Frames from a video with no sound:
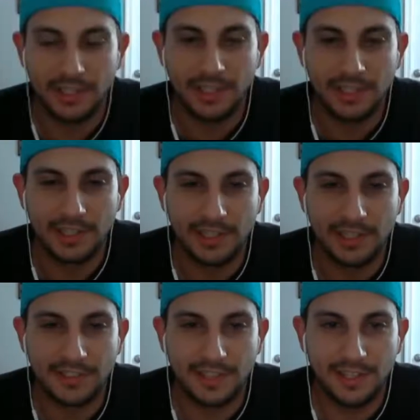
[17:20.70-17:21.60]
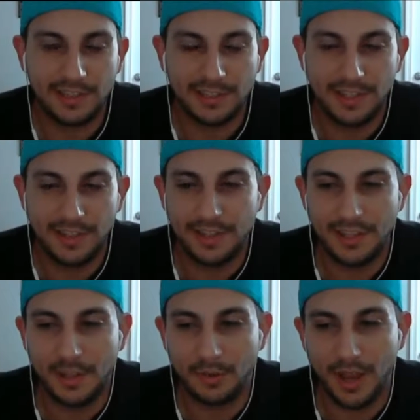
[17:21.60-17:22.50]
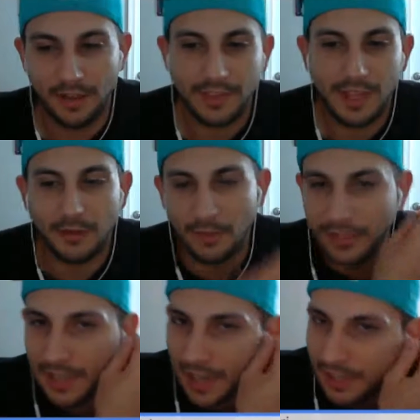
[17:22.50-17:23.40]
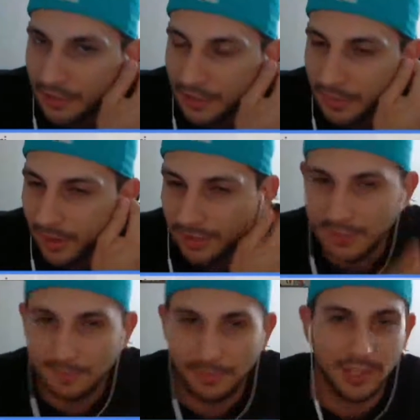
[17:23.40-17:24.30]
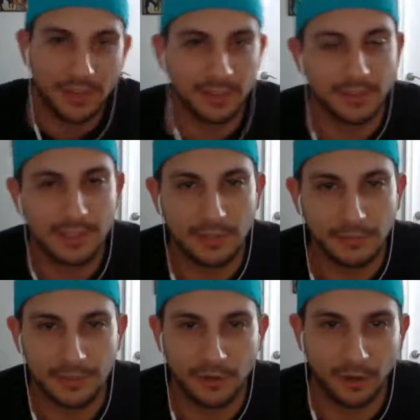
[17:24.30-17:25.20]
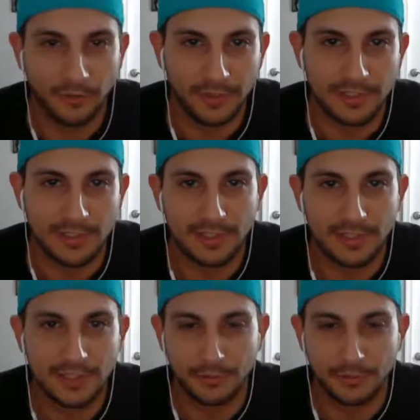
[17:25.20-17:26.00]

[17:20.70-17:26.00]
instead they brought out that one guy who could barely speak English and was nervous and was